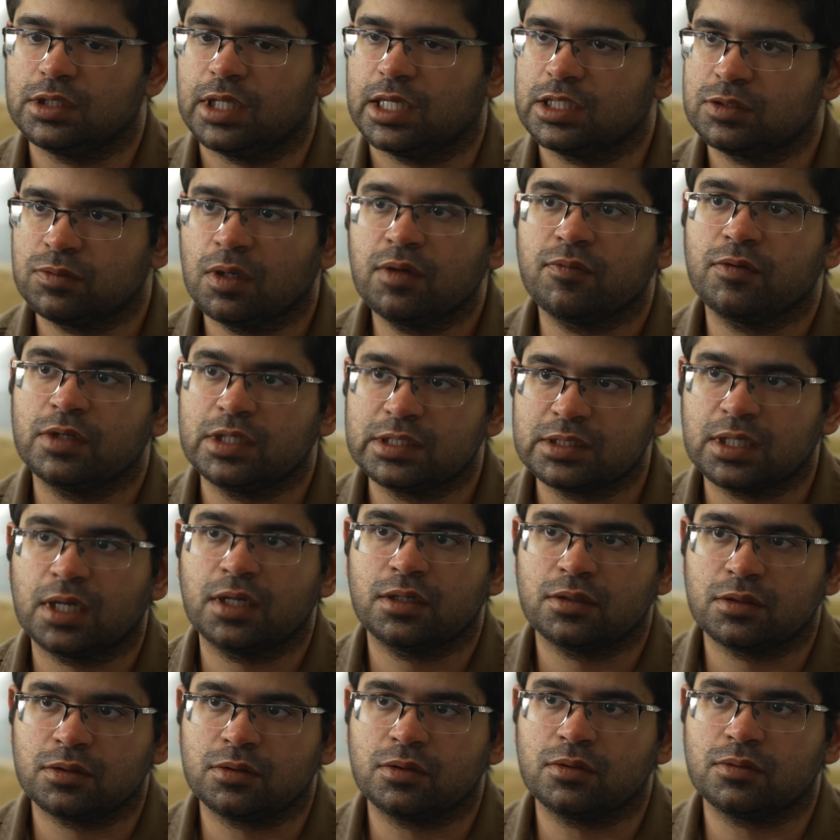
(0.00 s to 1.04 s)
That's why we decided
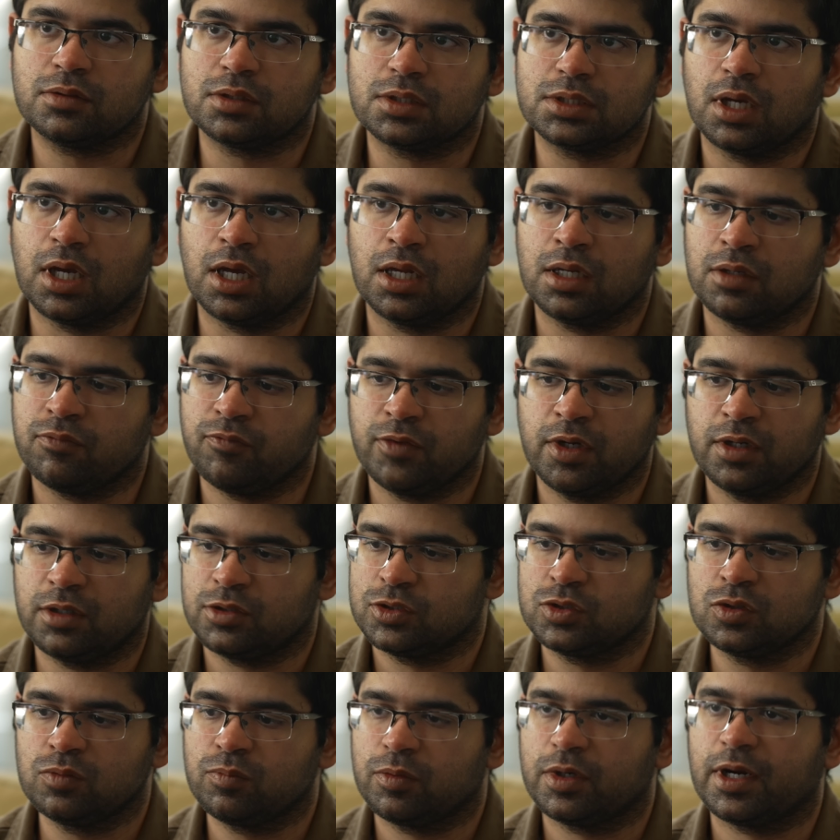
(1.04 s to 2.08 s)
to do this, and we are
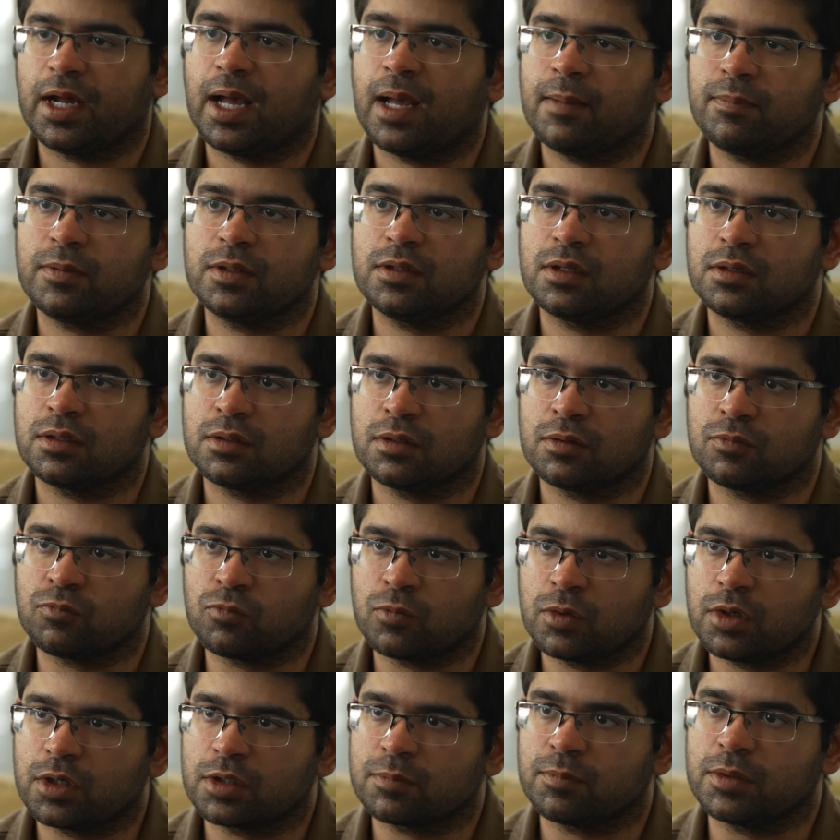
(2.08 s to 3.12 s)
super happy that it
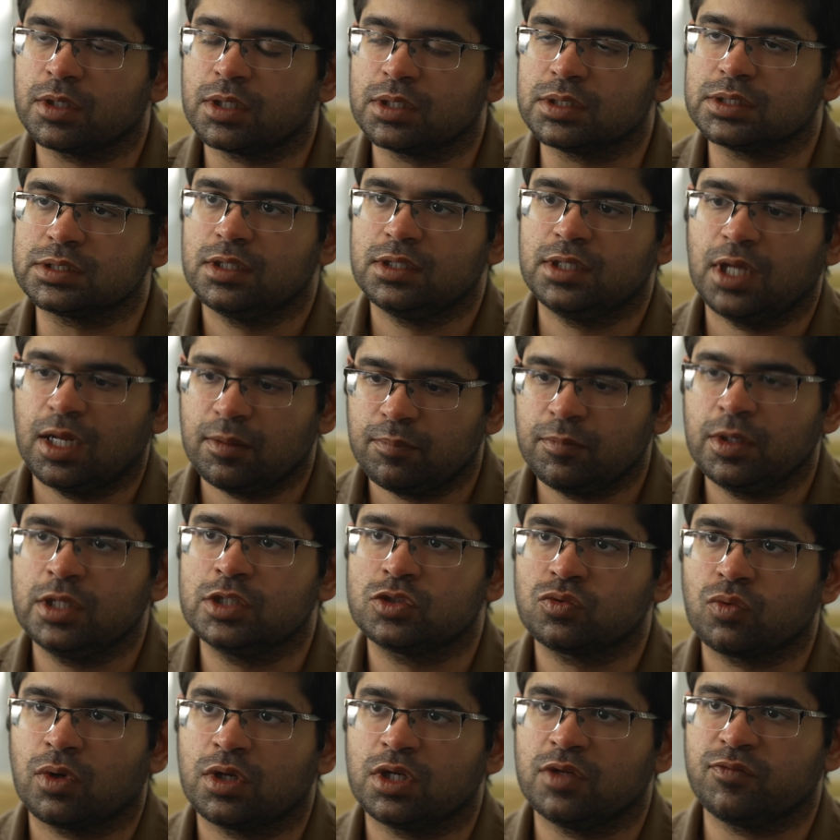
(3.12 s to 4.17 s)
worked, because that means
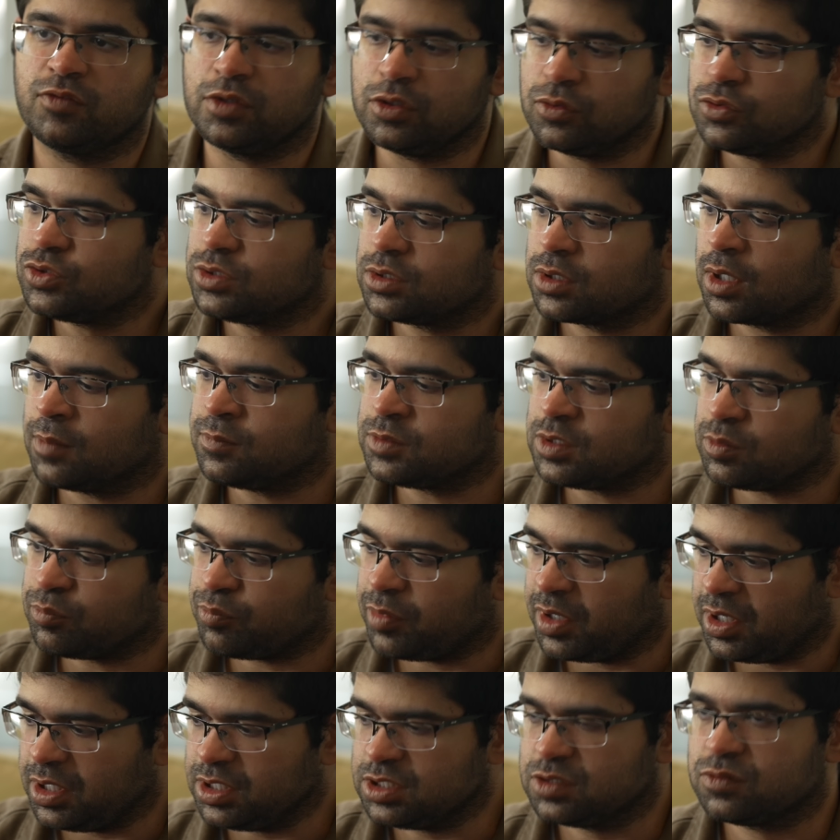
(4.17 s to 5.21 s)
what? If a user comes and
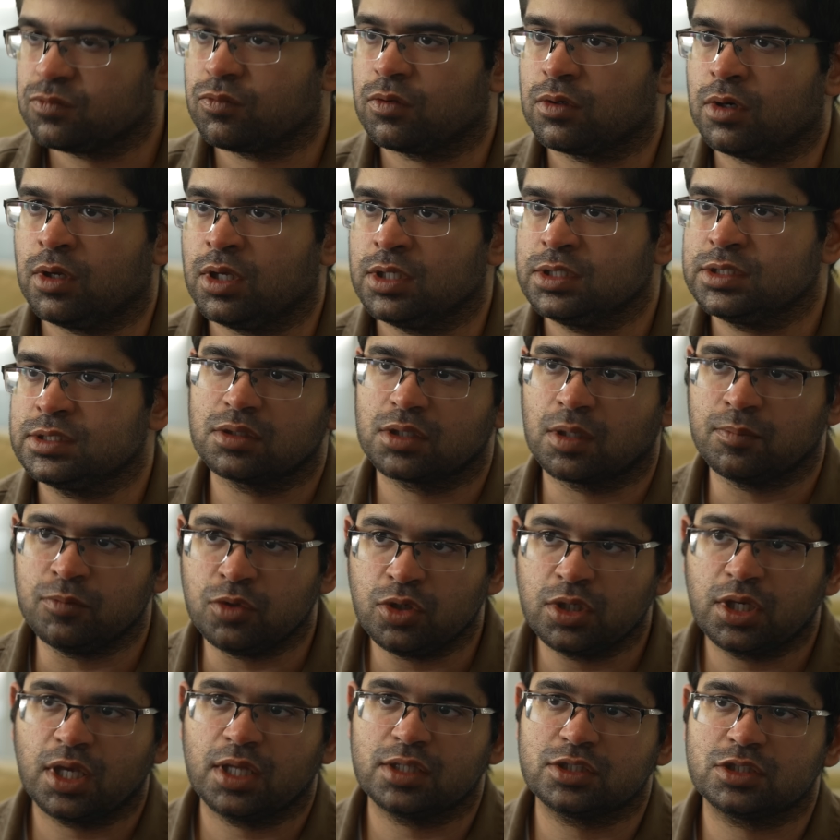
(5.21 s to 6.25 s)
pays for us,
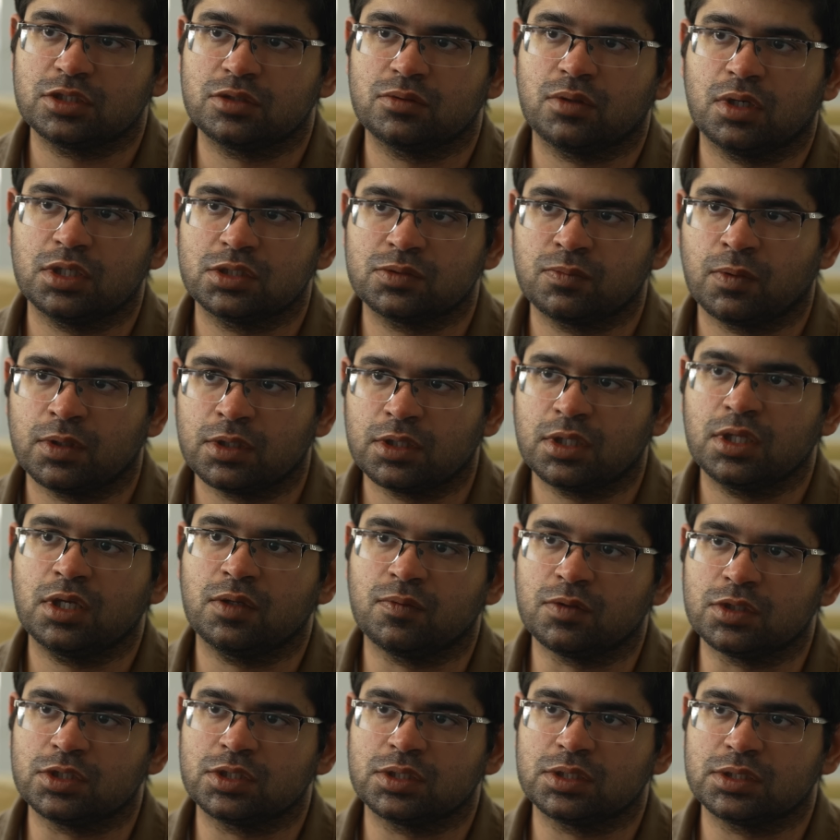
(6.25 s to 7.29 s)
communicates to us one thing,
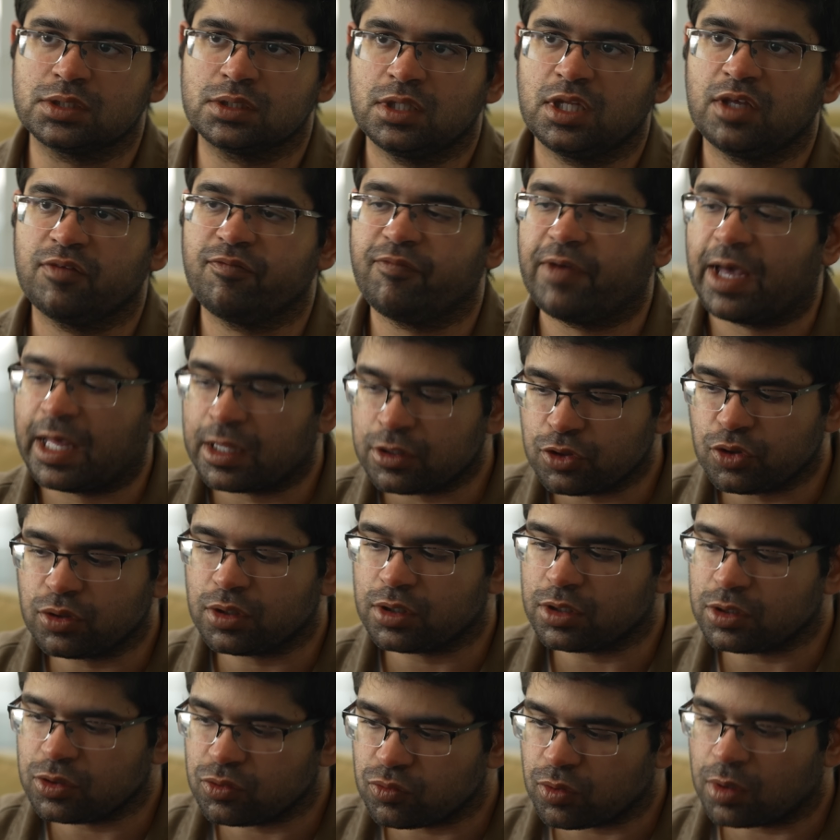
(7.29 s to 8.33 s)
which is they value
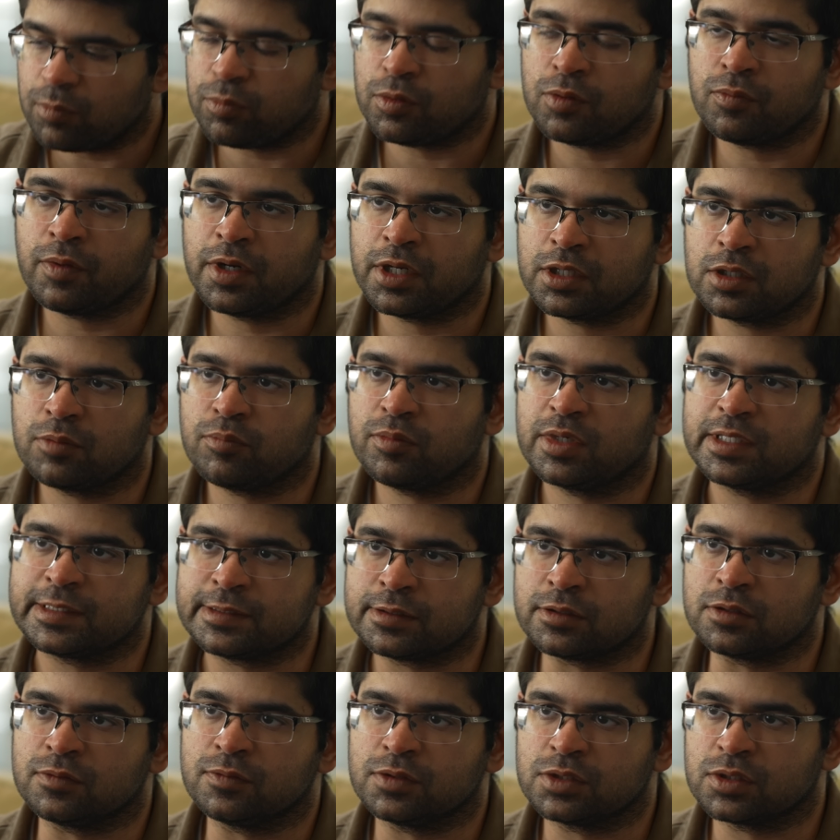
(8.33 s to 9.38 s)
that you are providing the best
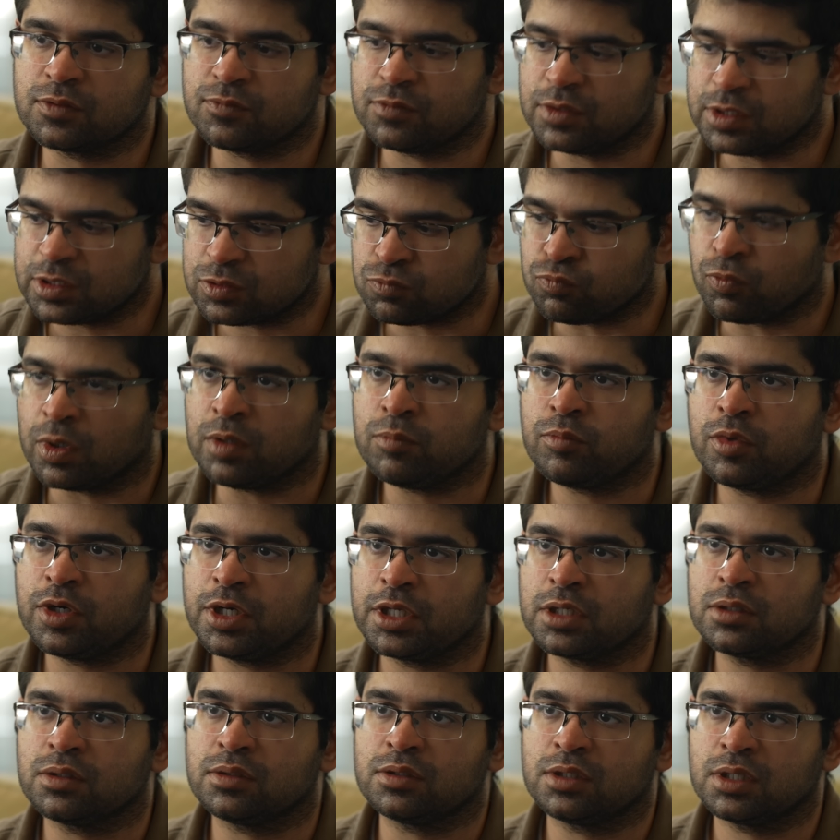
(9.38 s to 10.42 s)
service of this one
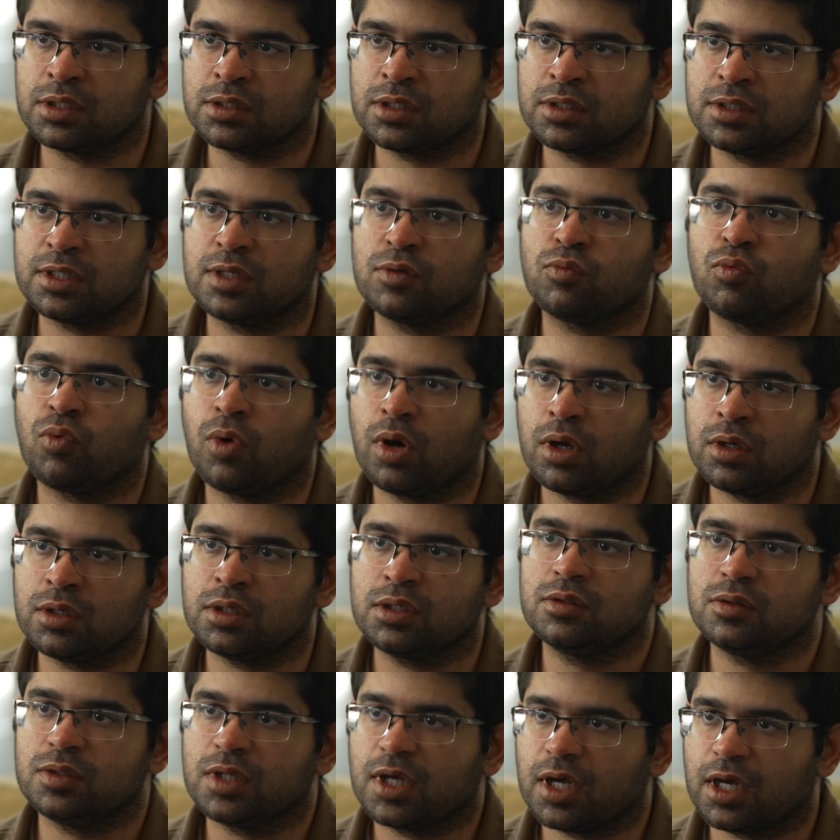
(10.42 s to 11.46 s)
particular thing that they want
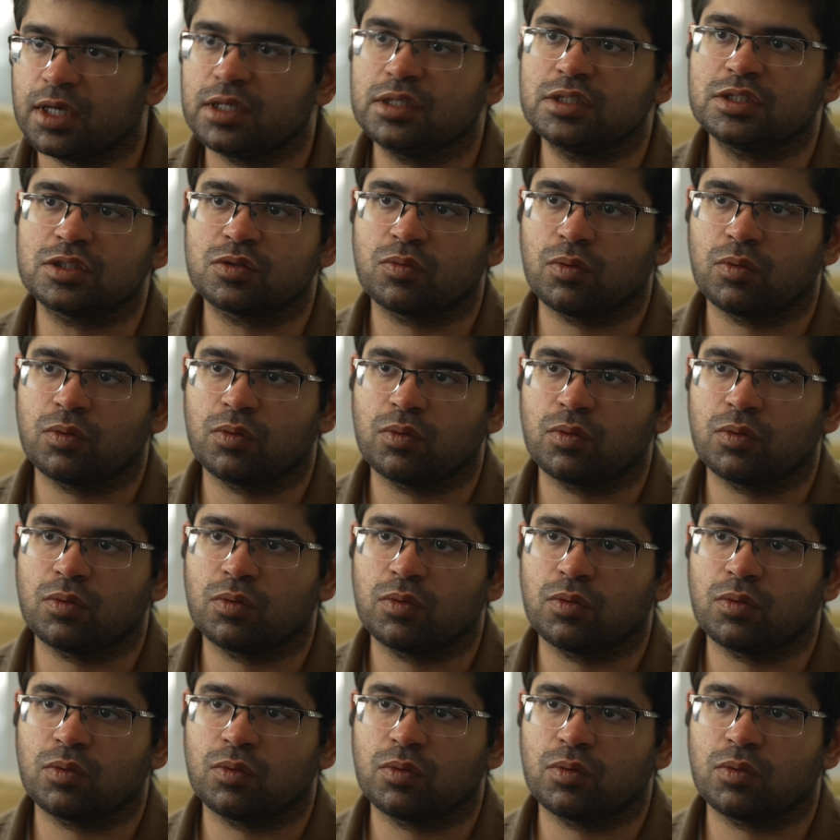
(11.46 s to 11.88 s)
to the highest